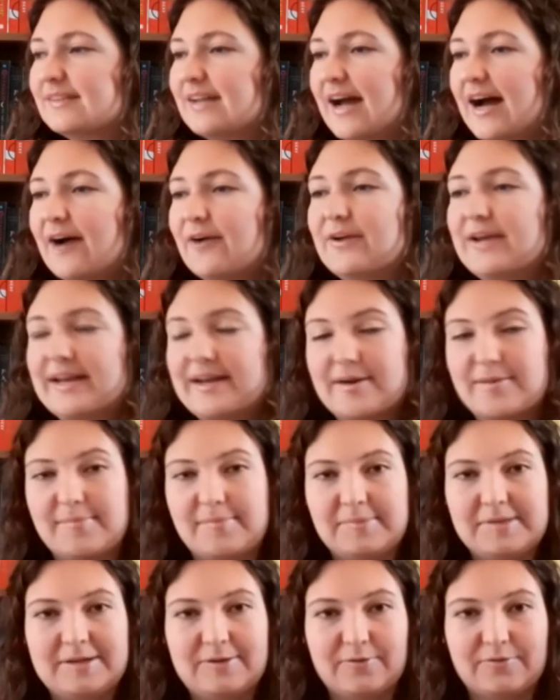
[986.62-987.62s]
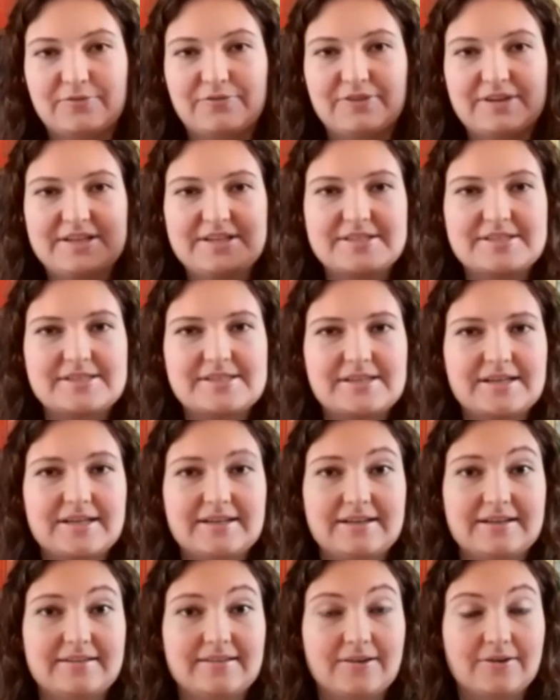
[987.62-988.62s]
how can I be convinced
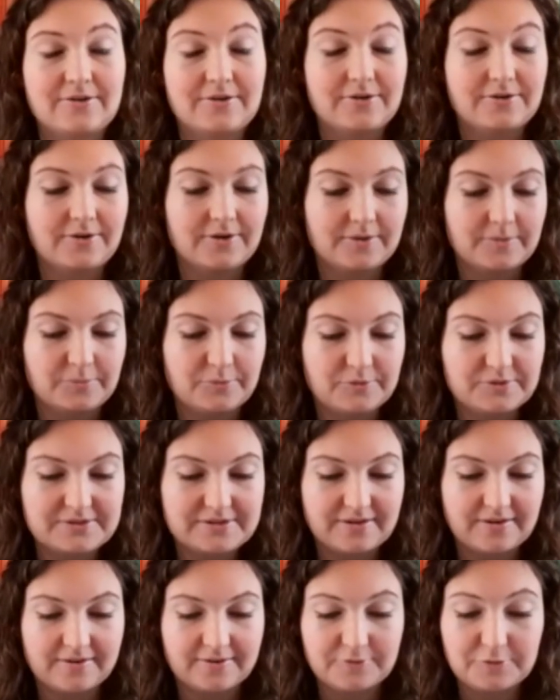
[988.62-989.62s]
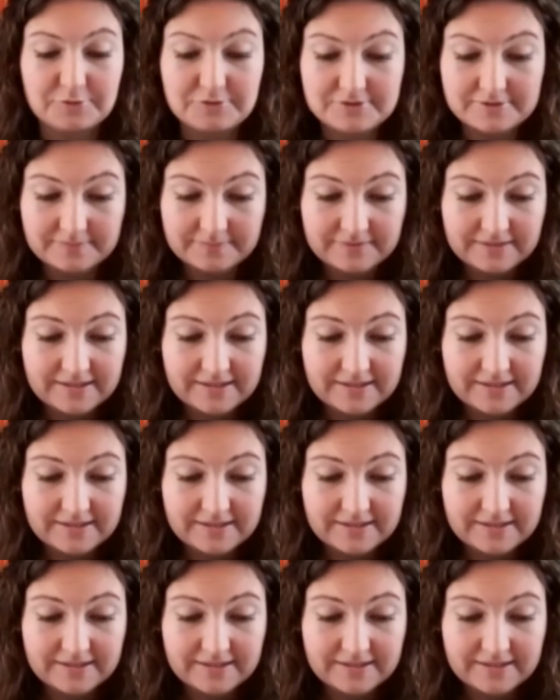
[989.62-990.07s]
that her other books are good?